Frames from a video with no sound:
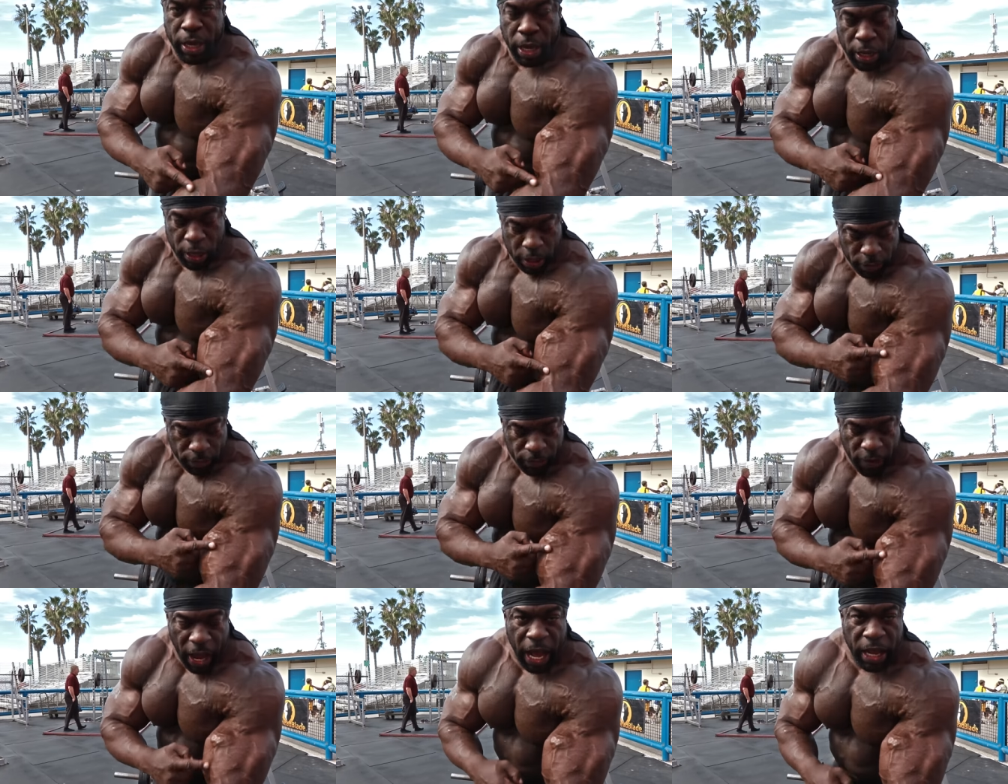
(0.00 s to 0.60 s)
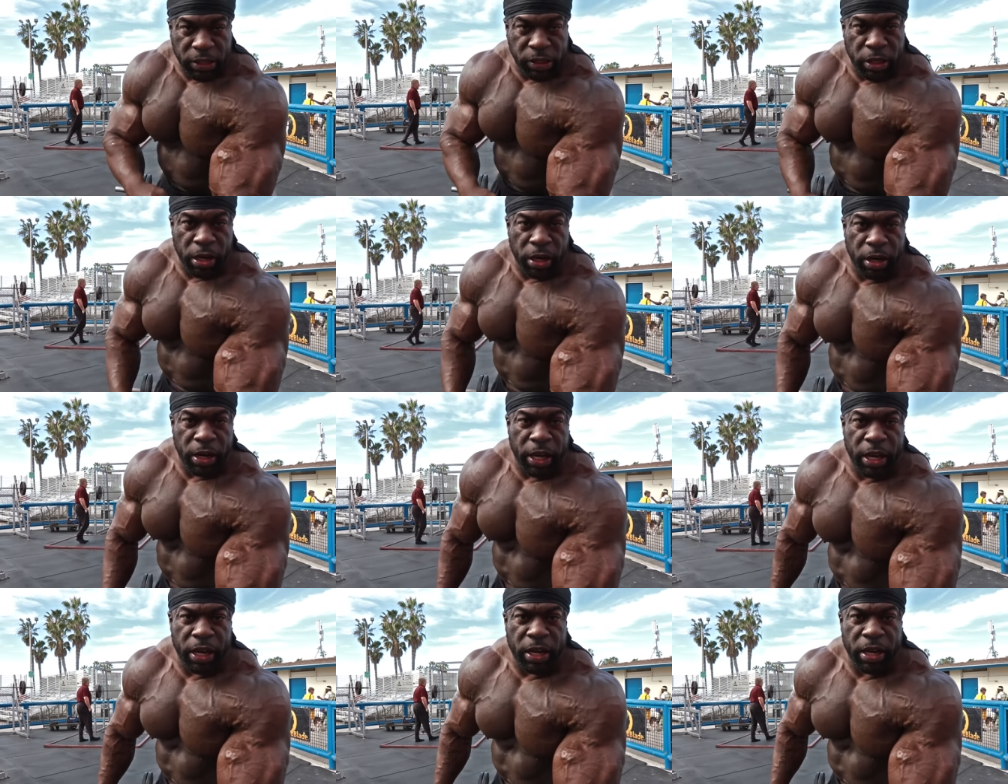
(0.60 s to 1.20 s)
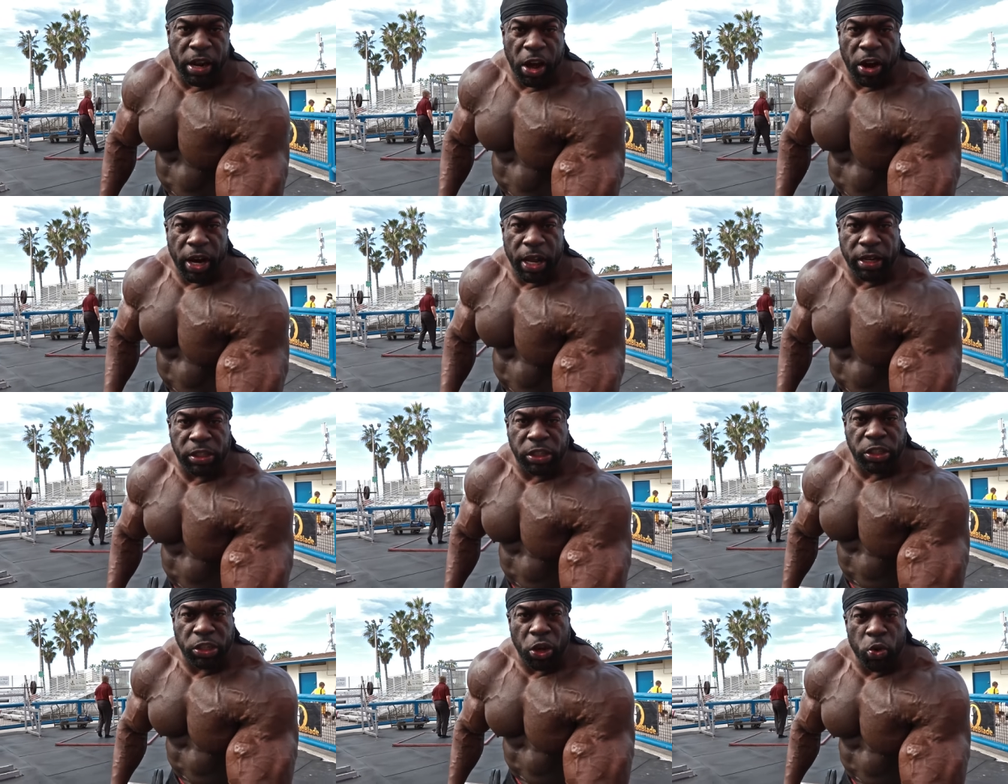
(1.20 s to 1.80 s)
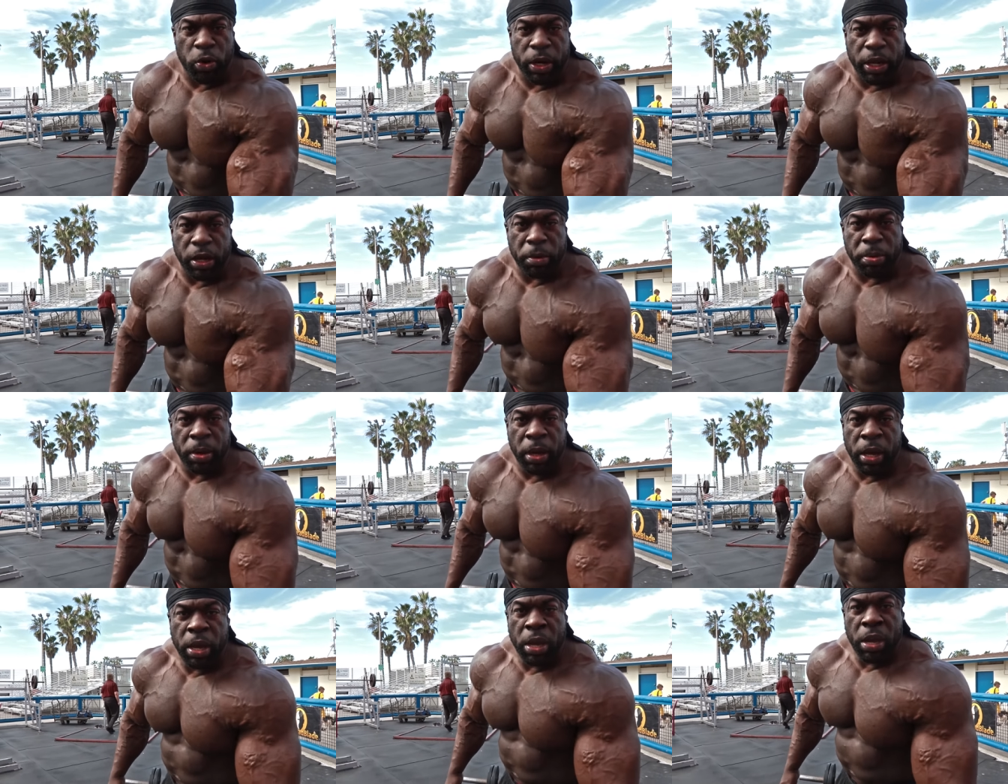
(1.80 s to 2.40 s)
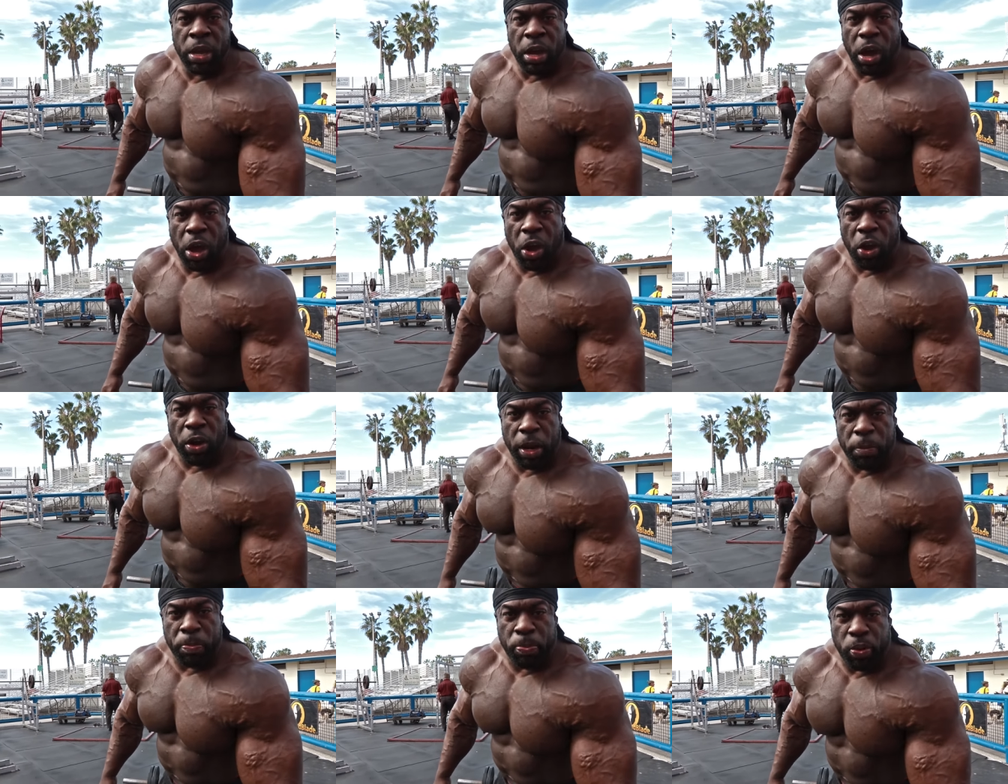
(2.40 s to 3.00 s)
can't get vascular. They eat all that sodium, all that